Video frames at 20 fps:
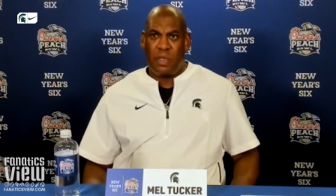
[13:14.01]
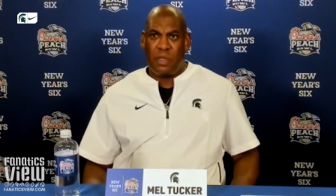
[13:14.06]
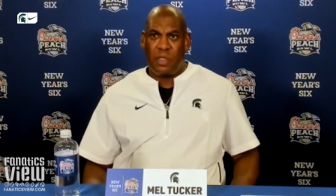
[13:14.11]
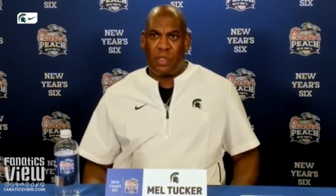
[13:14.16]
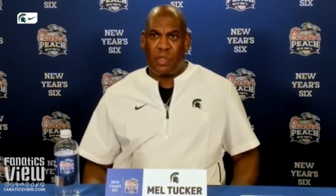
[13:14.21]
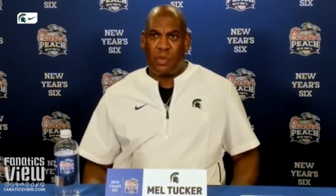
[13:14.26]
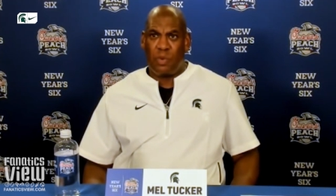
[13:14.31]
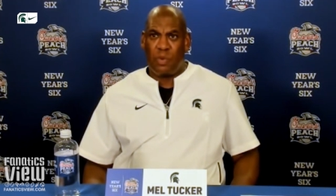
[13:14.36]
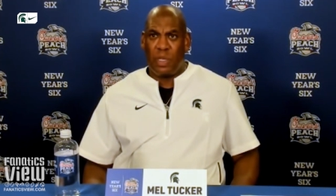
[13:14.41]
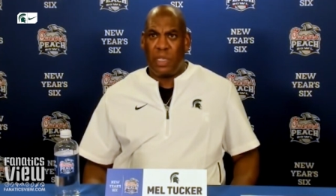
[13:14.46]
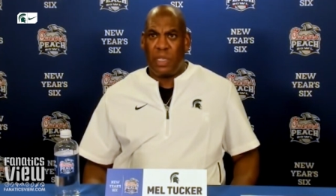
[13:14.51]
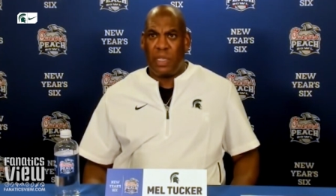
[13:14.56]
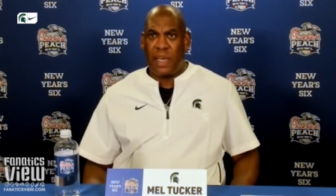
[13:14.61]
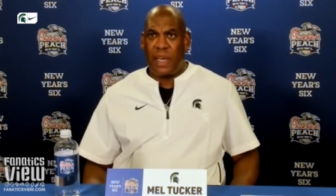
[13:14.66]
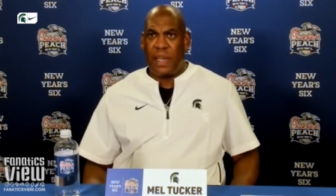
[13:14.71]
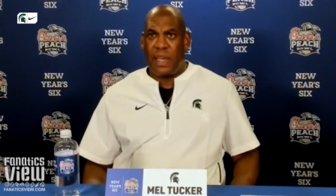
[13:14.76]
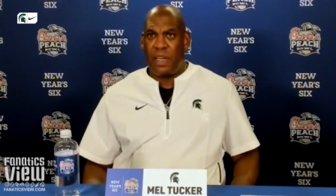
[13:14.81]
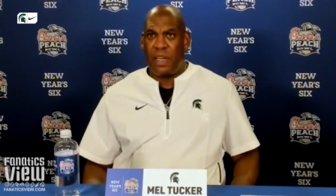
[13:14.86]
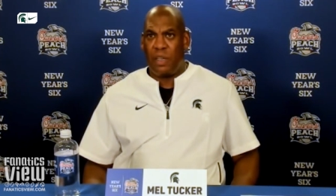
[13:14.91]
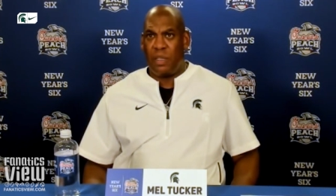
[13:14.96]
just really
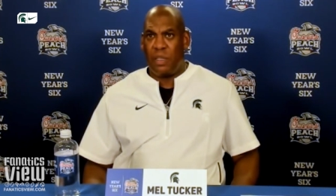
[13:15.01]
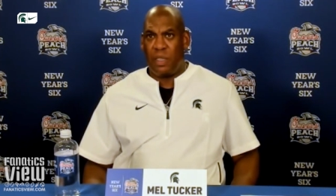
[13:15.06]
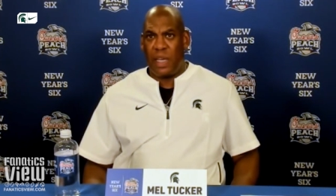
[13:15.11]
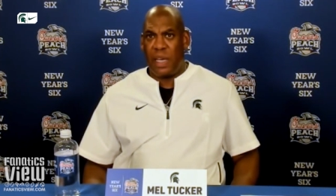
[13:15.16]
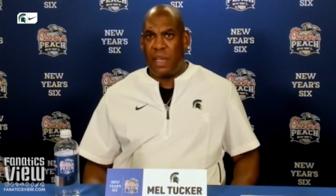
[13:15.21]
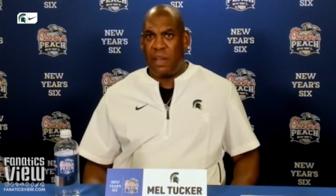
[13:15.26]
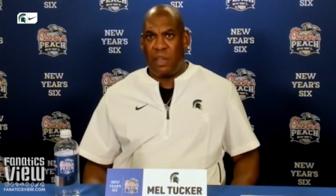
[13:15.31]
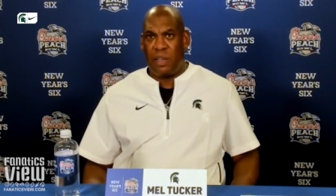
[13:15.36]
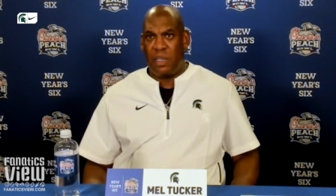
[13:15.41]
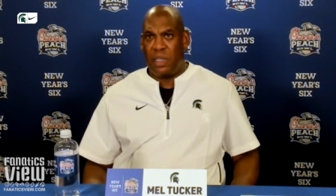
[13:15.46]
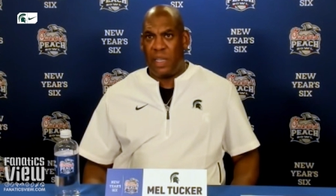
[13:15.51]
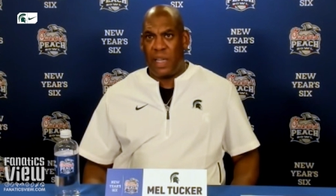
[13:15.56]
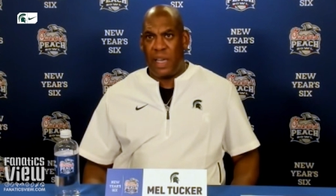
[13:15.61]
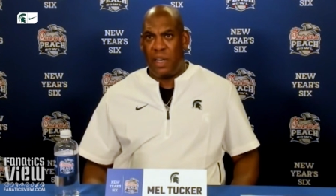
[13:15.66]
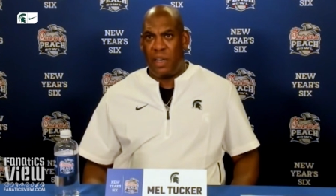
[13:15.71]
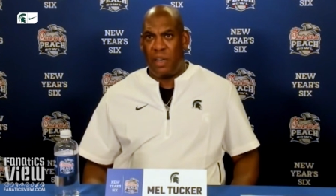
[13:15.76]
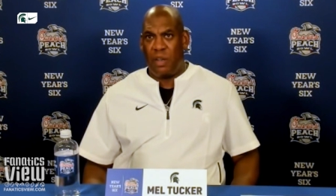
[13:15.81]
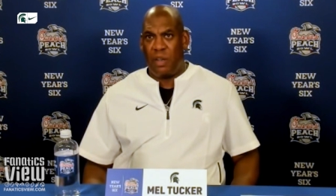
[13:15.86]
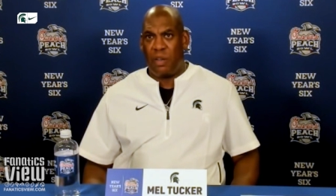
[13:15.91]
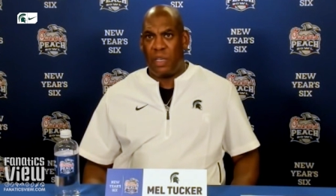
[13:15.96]
laid it laid it
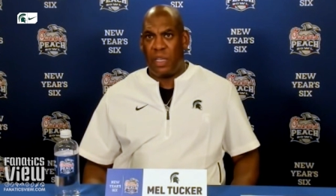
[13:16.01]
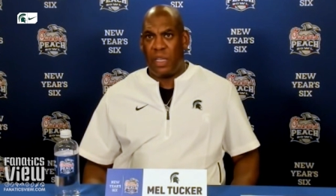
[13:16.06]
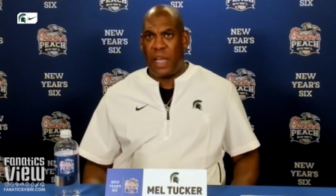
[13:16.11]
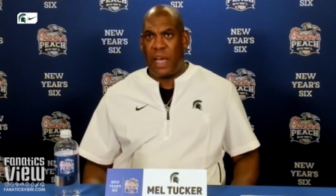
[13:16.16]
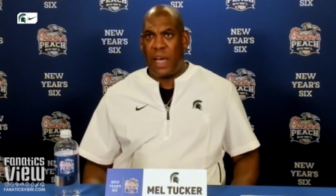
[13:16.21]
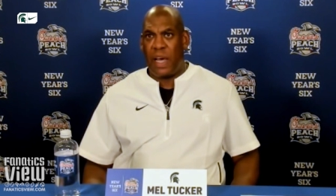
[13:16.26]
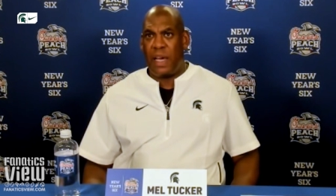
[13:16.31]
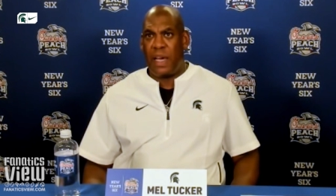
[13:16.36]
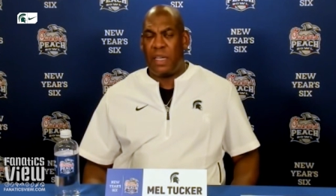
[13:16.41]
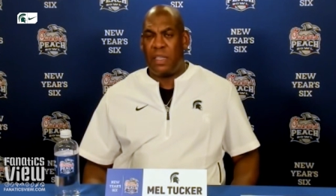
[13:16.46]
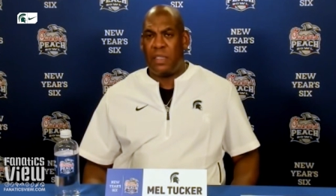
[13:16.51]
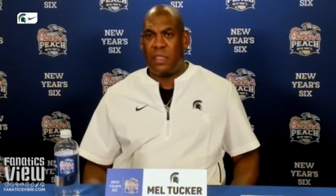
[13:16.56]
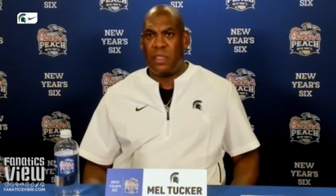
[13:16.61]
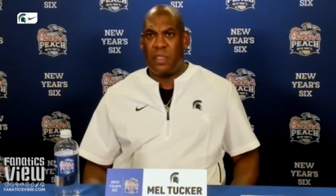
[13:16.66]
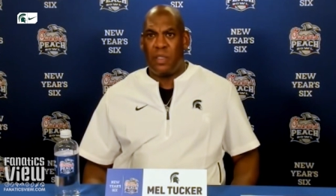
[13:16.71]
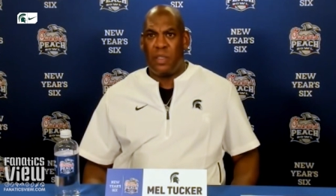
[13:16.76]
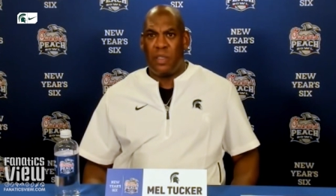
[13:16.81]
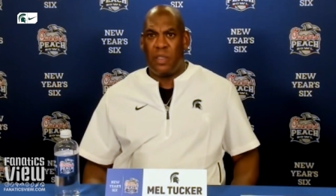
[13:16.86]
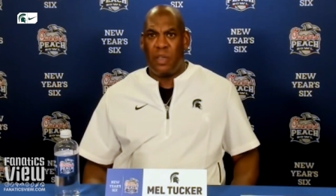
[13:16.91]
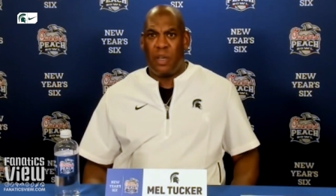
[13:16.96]
laid it on the line
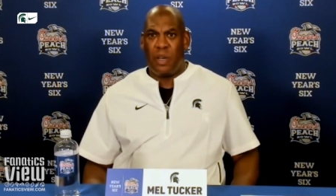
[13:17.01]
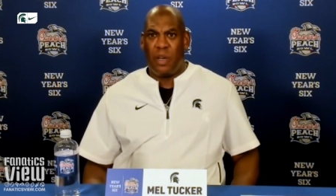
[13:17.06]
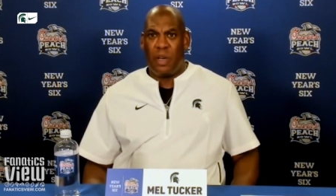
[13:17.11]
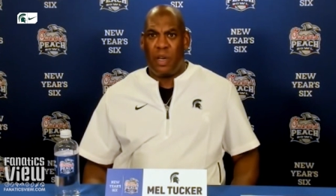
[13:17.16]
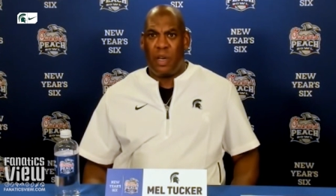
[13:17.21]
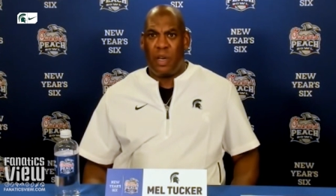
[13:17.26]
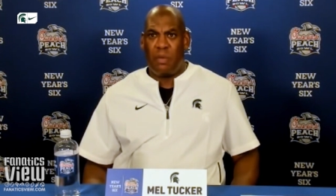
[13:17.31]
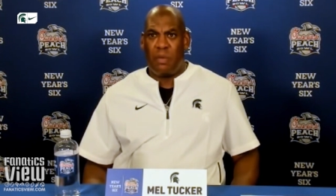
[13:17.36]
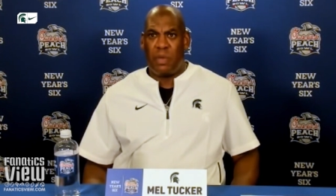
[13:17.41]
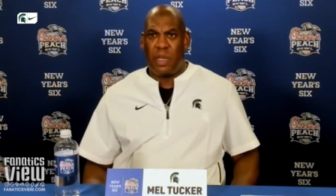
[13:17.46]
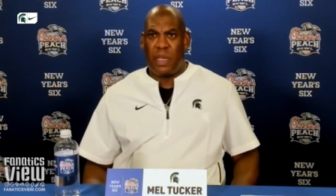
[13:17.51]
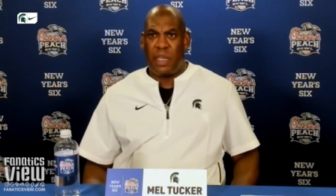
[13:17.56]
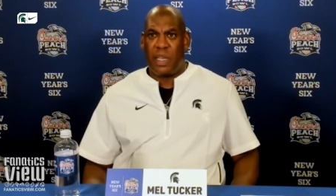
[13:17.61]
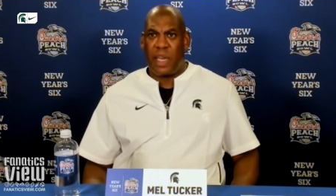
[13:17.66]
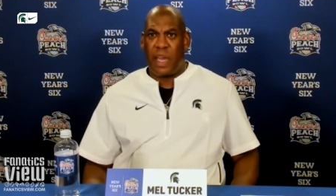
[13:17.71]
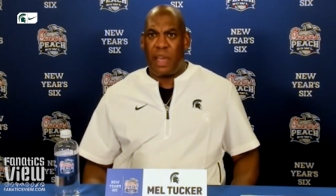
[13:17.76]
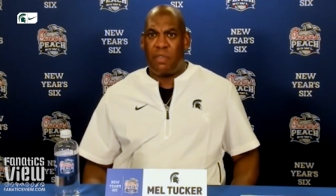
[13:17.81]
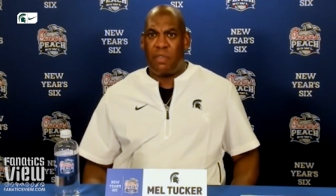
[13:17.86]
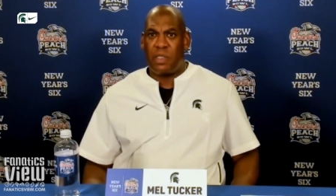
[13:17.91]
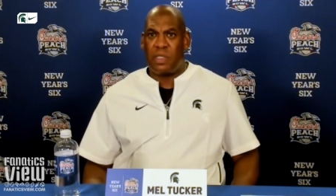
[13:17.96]
um, and
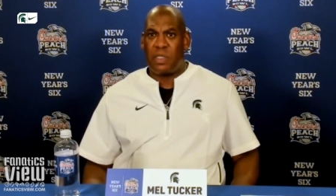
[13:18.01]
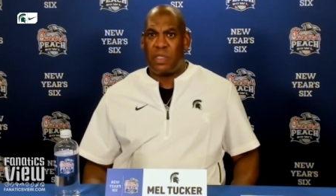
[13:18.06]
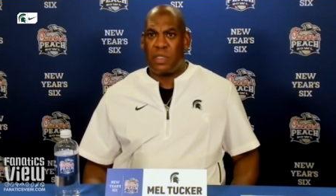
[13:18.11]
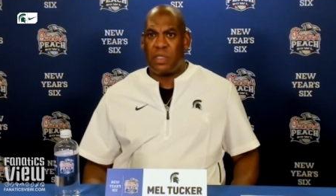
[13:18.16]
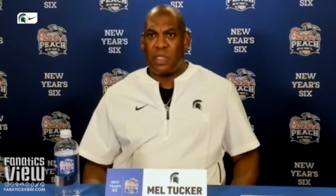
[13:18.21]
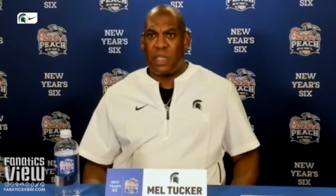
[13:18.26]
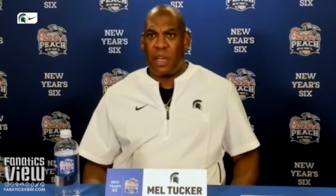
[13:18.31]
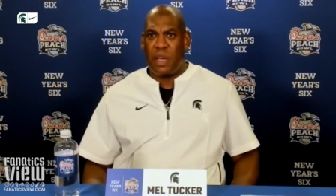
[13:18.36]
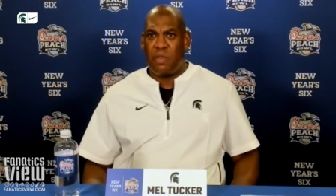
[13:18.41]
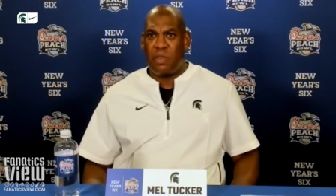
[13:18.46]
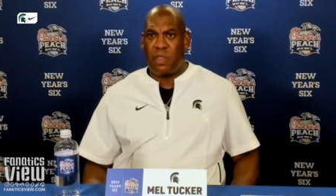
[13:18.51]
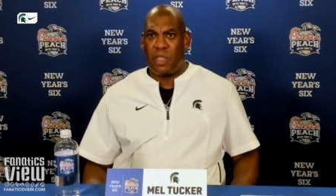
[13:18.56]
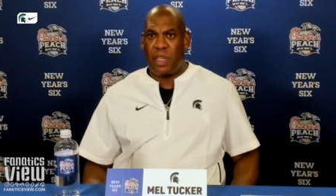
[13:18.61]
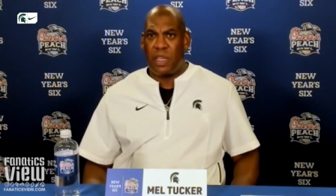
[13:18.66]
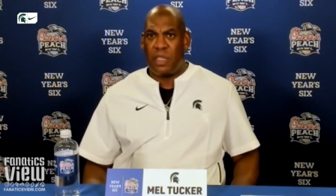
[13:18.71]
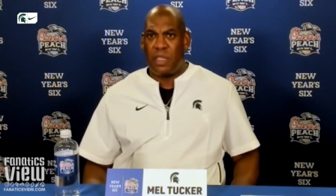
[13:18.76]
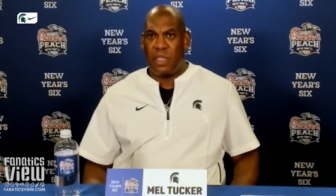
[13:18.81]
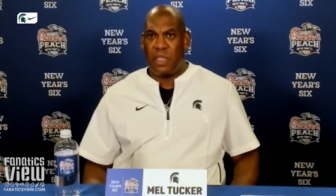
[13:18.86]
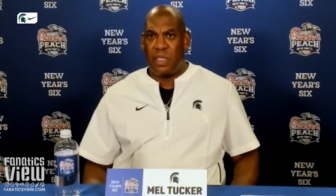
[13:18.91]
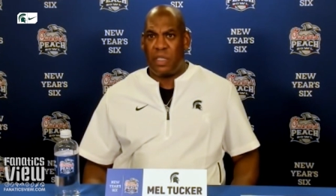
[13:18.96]
gave us
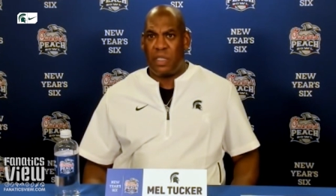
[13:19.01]
everything that